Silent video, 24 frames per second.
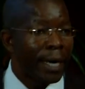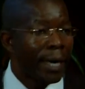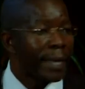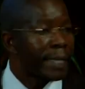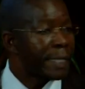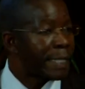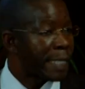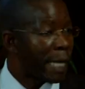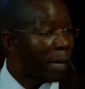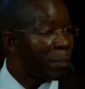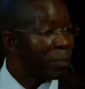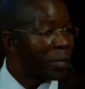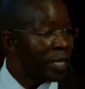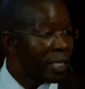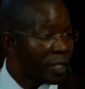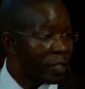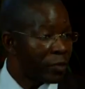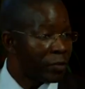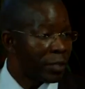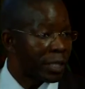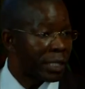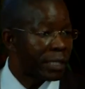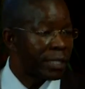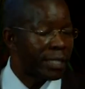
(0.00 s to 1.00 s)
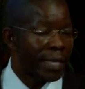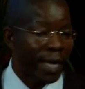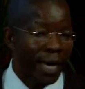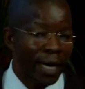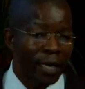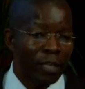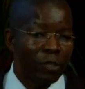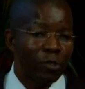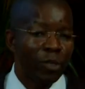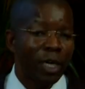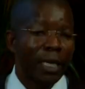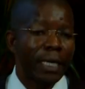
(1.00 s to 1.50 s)
Some districts
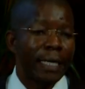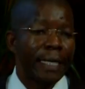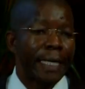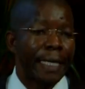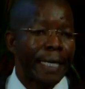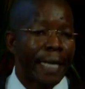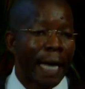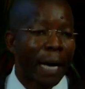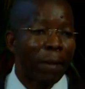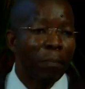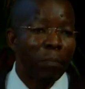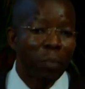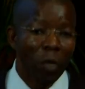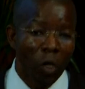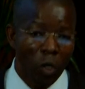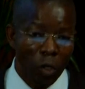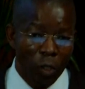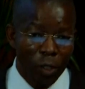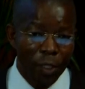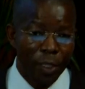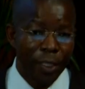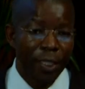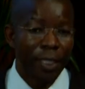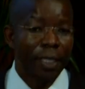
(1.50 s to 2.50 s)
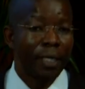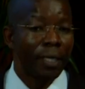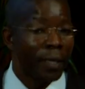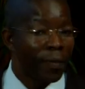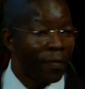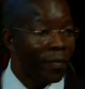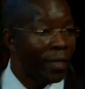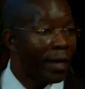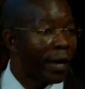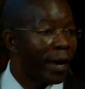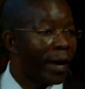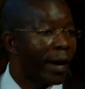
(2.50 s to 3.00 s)
actually doubled
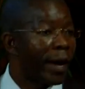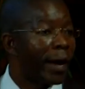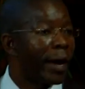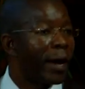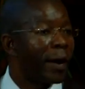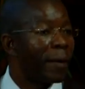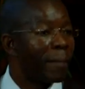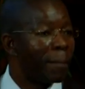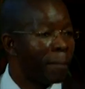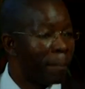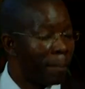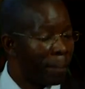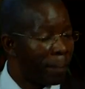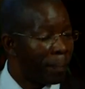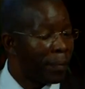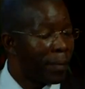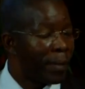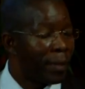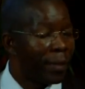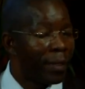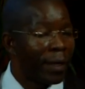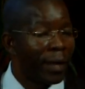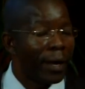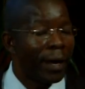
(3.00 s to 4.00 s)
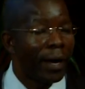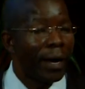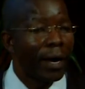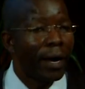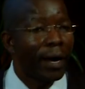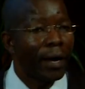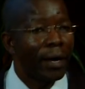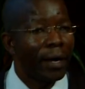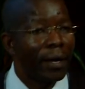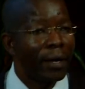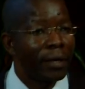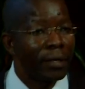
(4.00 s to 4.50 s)
their,
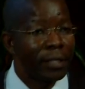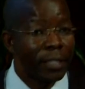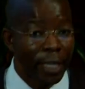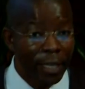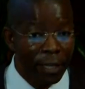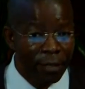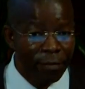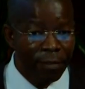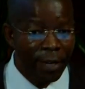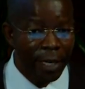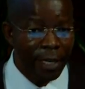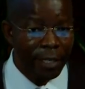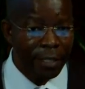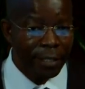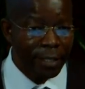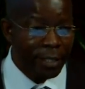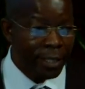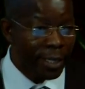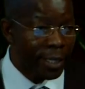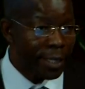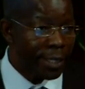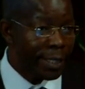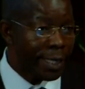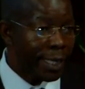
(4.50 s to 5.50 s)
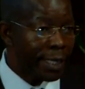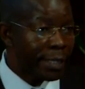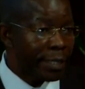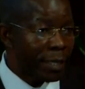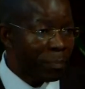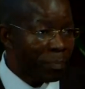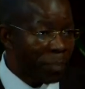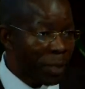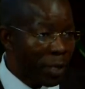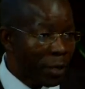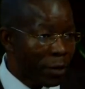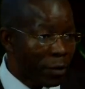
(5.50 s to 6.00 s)
their deliveries in just a
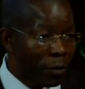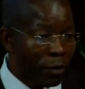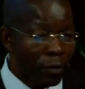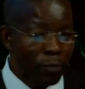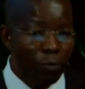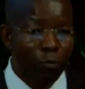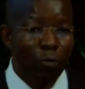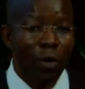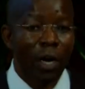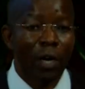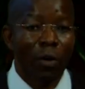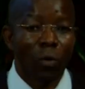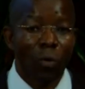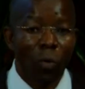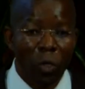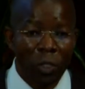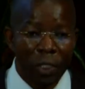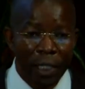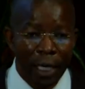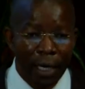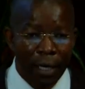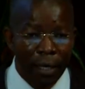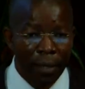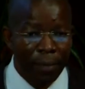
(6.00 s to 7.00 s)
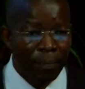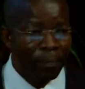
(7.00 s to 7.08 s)
period of one quarter,